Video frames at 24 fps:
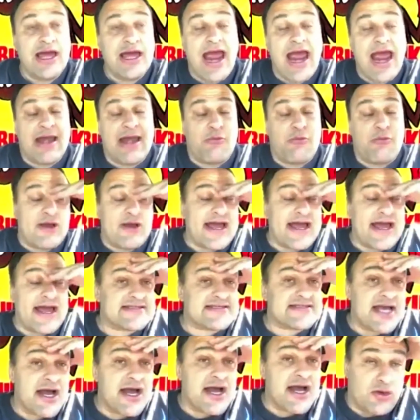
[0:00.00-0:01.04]
And when I
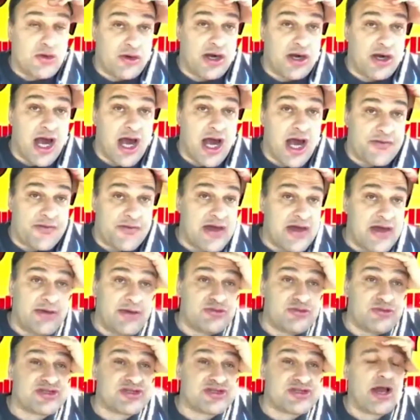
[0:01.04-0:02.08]
saw Korgoth,
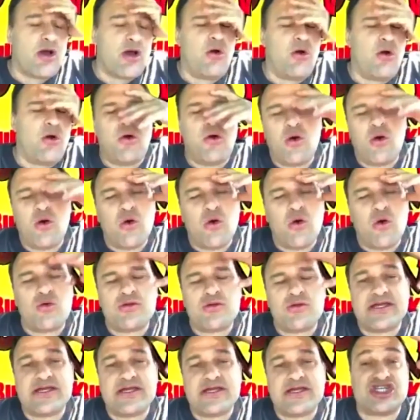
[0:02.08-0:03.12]
I was like,
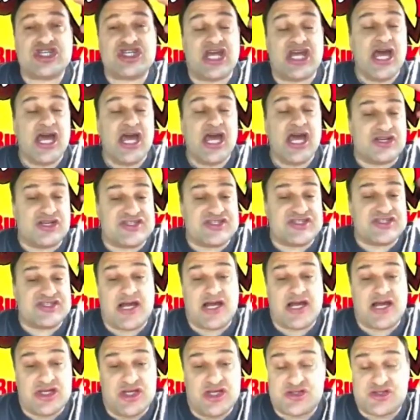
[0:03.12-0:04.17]
holy shit. You can see
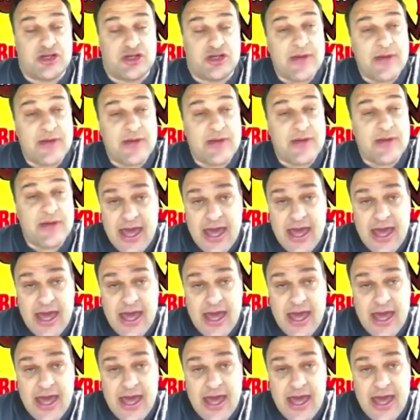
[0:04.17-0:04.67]
it on YouTube.